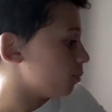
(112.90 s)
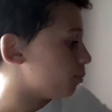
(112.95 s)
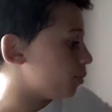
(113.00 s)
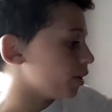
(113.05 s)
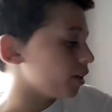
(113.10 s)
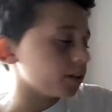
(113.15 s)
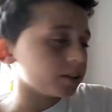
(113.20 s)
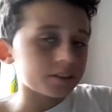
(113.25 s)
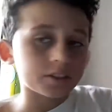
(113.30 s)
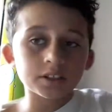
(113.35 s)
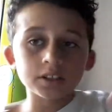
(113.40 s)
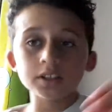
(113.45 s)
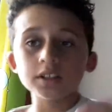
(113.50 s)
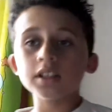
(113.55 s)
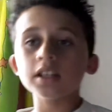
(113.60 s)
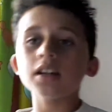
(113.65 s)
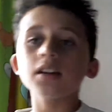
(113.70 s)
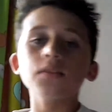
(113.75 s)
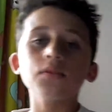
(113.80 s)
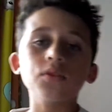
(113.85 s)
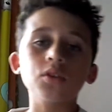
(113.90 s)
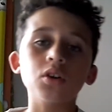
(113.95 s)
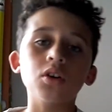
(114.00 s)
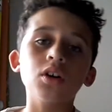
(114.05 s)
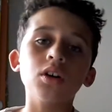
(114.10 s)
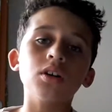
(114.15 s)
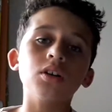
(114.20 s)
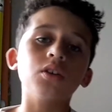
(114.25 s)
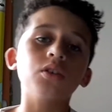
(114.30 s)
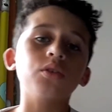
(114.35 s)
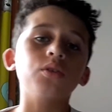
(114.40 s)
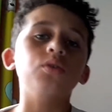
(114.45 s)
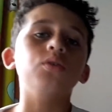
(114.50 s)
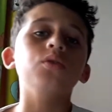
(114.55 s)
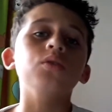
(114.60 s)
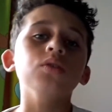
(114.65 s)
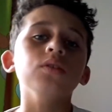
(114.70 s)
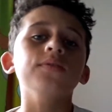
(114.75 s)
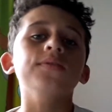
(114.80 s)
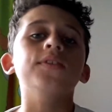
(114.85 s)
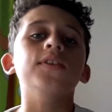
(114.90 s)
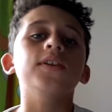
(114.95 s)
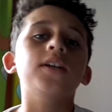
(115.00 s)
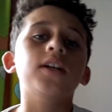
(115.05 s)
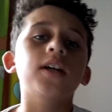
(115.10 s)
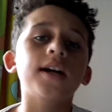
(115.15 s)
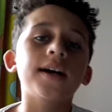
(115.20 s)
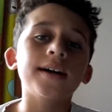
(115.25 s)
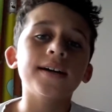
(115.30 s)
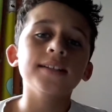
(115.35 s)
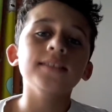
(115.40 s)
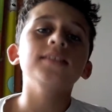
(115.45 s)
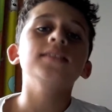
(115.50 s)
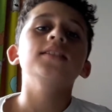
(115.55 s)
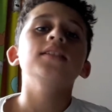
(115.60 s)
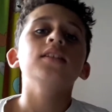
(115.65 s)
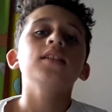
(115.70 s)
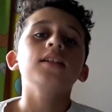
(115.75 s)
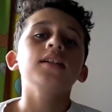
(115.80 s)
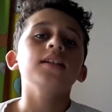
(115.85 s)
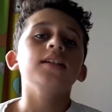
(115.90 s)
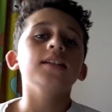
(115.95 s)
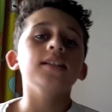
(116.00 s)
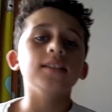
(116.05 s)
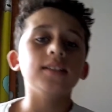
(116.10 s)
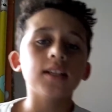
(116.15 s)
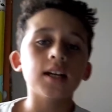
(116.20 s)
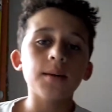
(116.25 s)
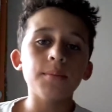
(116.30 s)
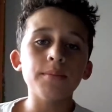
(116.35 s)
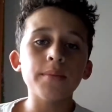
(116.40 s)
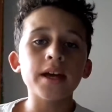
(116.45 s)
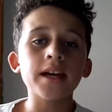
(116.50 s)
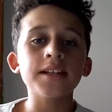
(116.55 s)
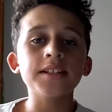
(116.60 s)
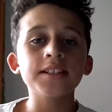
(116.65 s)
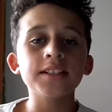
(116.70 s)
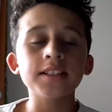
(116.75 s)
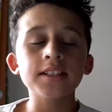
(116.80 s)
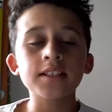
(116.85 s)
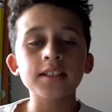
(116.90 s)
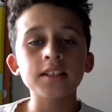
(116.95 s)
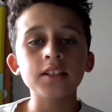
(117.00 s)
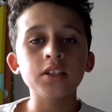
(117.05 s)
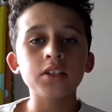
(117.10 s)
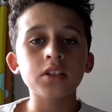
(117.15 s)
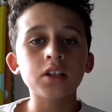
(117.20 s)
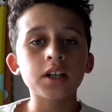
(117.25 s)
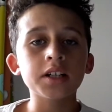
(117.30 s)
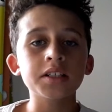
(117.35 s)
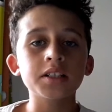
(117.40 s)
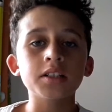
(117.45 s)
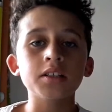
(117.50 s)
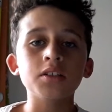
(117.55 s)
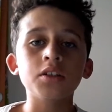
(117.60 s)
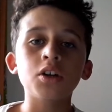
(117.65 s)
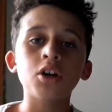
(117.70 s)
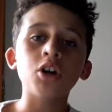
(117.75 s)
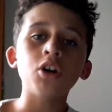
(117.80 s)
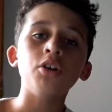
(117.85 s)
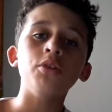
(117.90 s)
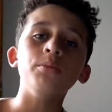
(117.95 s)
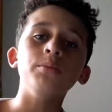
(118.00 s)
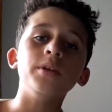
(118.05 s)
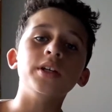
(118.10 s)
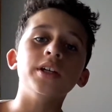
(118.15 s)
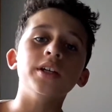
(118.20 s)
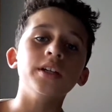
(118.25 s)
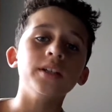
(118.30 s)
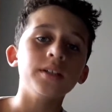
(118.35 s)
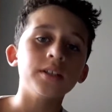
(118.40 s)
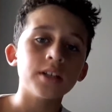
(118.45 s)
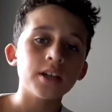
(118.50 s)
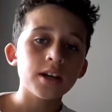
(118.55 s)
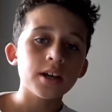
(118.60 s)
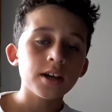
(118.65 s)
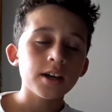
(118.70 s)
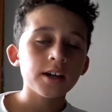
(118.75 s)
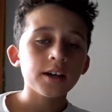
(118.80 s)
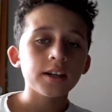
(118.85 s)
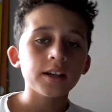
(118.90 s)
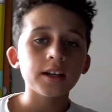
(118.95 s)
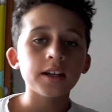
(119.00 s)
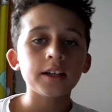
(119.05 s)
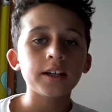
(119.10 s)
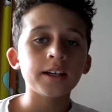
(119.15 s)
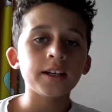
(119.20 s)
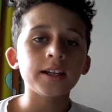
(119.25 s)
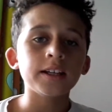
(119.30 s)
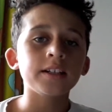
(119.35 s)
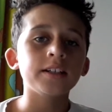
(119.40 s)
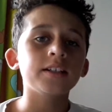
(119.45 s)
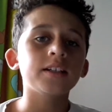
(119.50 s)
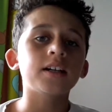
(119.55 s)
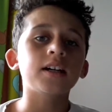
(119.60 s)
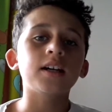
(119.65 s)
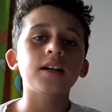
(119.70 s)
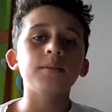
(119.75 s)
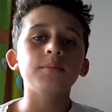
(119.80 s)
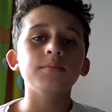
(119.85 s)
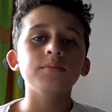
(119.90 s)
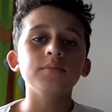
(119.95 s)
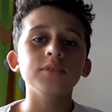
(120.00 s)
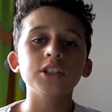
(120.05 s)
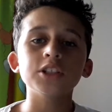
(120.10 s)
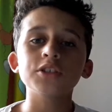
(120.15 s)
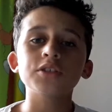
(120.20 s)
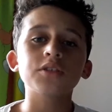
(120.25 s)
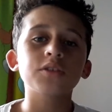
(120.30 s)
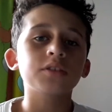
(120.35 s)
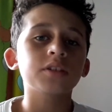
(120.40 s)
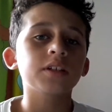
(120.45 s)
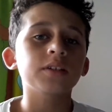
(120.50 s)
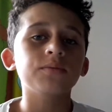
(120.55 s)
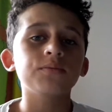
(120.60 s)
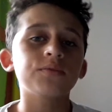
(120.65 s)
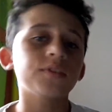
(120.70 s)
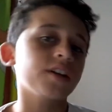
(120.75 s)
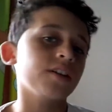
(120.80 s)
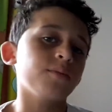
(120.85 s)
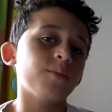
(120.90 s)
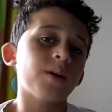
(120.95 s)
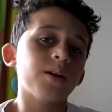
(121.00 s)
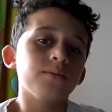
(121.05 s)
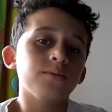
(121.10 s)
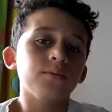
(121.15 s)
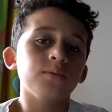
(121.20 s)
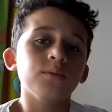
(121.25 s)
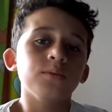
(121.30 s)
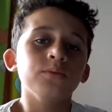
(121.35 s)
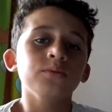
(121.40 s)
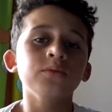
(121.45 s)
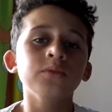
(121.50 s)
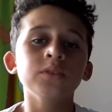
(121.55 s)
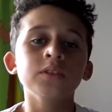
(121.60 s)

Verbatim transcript: picture that I've got on all of the cards is a Manchester United home kit, and um, just took it in front of my wall.